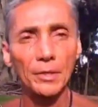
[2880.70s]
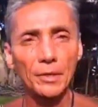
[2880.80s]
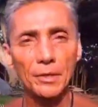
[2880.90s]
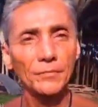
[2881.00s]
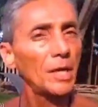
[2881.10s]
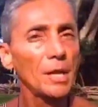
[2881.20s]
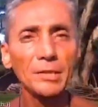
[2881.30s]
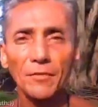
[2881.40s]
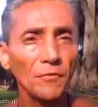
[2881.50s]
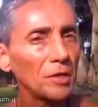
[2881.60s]
I've done
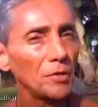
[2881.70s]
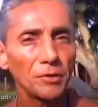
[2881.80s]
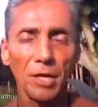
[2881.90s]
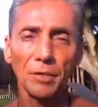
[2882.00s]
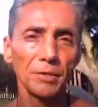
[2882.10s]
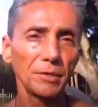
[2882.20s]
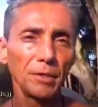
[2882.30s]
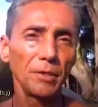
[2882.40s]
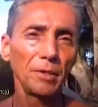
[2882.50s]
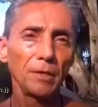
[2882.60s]
lots of videos on this,
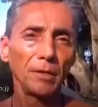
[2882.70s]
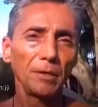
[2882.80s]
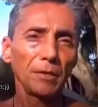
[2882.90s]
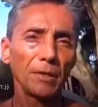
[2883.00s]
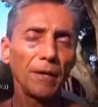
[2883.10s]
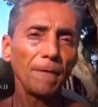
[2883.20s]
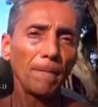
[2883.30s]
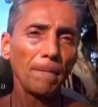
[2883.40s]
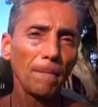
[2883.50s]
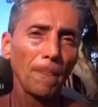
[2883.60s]
okay?
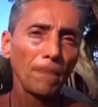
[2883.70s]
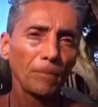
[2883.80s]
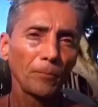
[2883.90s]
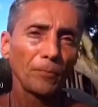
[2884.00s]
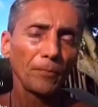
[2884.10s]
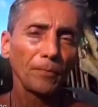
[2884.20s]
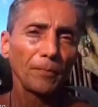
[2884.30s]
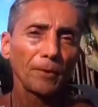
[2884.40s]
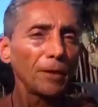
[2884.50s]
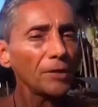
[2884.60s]

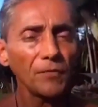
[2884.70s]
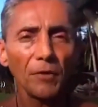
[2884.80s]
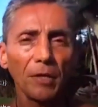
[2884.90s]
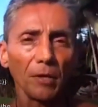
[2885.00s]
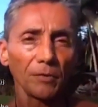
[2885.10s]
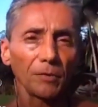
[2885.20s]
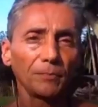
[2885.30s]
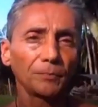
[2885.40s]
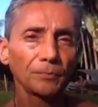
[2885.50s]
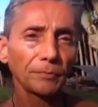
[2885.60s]
Lots of videos.
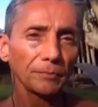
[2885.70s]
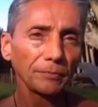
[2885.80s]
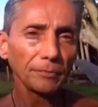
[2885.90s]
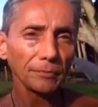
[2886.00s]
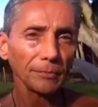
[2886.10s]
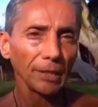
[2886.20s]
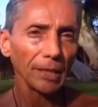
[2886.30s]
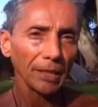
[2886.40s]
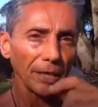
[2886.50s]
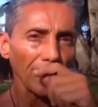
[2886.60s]

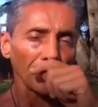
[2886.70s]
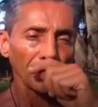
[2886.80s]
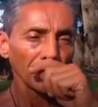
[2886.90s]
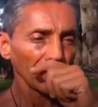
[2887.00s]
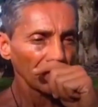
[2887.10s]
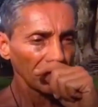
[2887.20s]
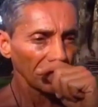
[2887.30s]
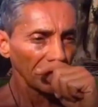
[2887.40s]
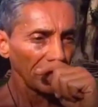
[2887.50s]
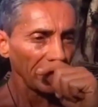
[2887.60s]
Again,
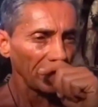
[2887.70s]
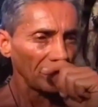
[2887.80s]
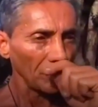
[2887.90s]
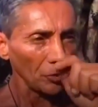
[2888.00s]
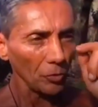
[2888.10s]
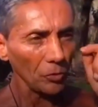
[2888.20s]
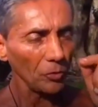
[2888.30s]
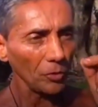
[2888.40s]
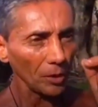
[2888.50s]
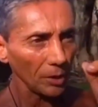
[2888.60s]
if
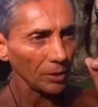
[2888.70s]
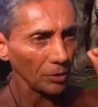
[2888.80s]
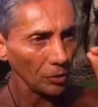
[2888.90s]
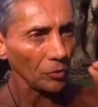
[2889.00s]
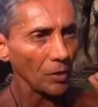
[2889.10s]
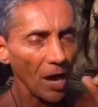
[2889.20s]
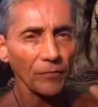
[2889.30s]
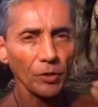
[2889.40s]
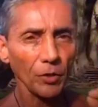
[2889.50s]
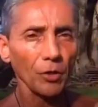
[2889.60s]
you, you have
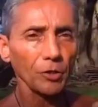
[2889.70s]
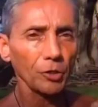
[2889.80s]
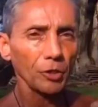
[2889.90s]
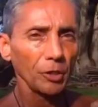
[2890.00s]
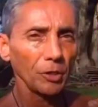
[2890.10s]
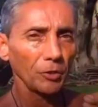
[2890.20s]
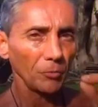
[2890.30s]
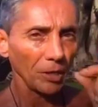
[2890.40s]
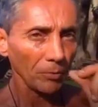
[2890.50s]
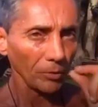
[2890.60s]
the courage to
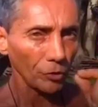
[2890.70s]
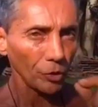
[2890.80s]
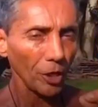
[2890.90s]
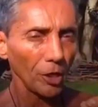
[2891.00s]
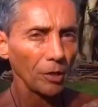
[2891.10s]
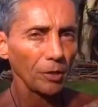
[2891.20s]
be able to share,